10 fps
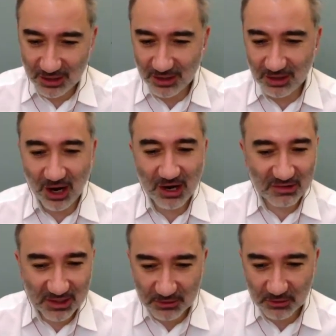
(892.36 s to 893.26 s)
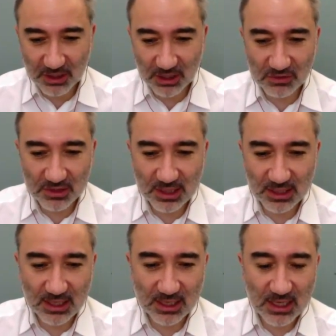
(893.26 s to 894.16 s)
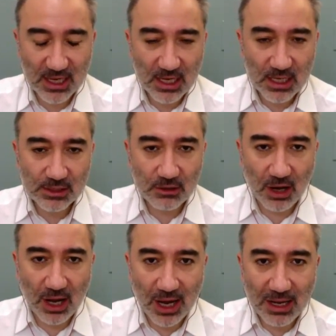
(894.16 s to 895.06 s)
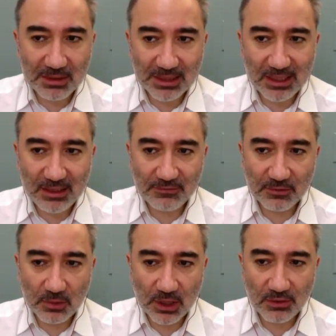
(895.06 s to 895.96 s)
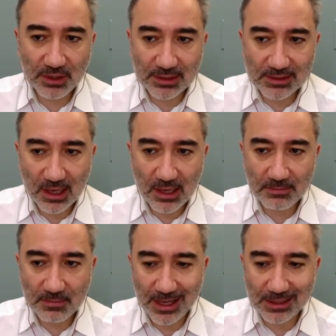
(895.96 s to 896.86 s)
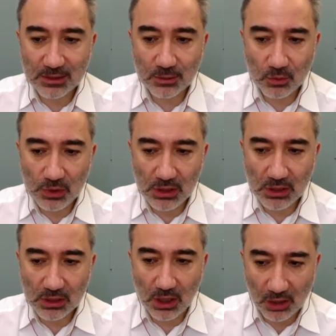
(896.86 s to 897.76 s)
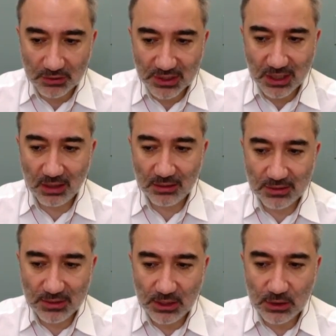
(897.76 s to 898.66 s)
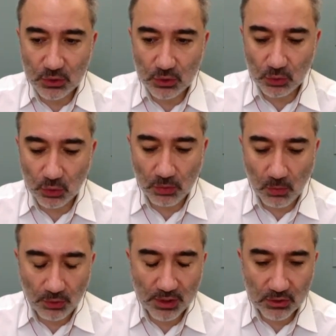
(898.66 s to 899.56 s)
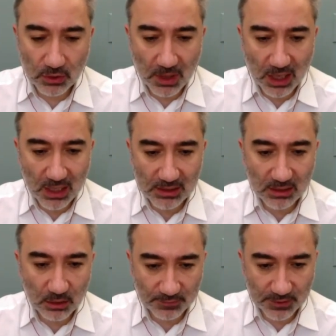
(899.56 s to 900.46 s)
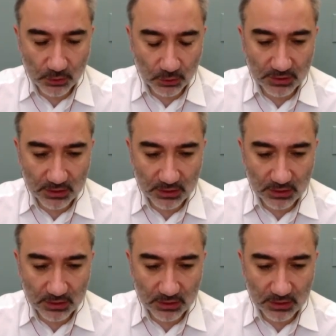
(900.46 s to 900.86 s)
Ireland or countries like that. So I believe we are at a time that our scholars need to look more into the maqasid of a certain